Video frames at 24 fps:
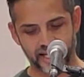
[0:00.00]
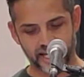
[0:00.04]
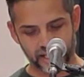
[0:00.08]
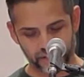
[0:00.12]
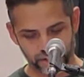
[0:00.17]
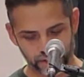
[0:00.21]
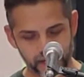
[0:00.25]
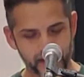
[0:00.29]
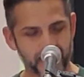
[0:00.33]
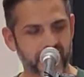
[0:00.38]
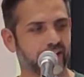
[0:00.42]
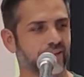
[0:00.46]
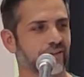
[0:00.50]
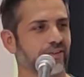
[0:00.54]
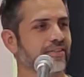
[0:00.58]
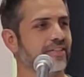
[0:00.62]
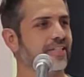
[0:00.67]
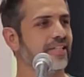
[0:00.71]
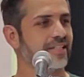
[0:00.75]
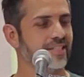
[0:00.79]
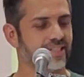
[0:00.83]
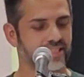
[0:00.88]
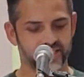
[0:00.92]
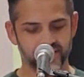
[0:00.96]
A
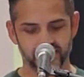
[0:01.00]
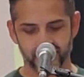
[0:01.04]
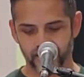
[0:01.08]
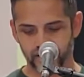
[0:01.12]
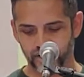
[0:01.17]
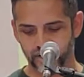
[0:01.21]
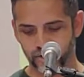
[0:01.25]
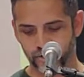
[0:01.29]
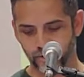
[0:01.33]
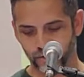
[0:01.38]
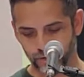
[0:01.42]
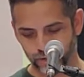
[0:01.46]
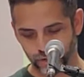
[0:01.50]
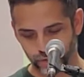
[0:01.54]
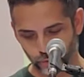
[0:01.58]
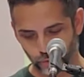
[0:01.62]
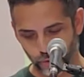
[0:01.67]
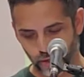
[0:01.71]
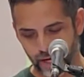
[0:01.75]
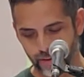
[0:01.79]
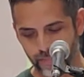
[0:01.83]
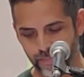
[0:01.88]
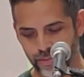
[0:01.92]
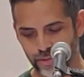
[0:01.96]
child could
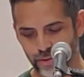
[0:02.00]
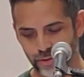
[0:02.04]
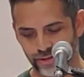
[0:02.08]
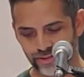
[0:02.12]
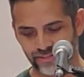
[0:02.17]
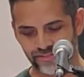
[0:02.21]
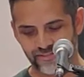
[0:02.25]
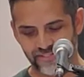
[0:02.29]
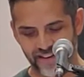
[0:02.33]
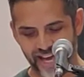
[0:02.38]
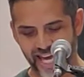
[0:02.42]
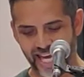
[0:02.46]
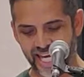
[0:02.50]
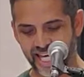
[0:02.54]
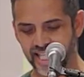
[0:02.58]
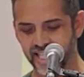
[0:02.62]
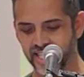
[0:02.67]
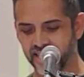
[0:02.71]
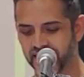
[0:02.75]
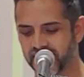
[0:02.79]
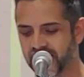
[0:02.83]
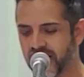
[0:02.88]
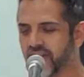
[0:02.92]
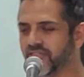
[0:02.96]
swim through the
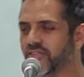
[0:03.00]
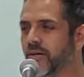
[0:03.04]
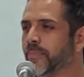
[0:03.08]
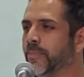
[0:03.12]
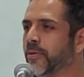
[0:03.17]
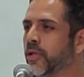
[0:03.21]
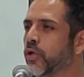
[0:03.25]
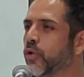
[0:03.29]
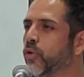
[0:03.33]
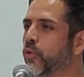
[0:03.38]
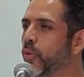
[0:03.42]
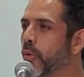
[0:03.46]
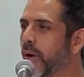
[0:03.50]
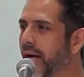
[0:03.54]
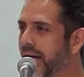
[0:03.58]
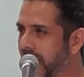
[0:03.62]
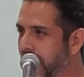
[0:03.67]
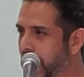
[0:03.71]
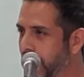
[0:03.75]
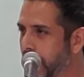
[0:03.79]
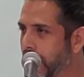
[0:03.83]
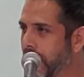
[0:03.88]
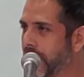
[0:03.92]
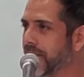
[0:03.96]
veins of a blue
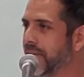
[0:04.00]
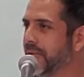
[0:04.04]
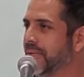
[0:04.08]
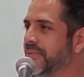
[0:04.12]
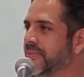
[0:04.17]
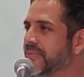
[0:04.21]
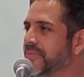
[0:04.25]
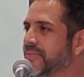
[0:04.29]
whale.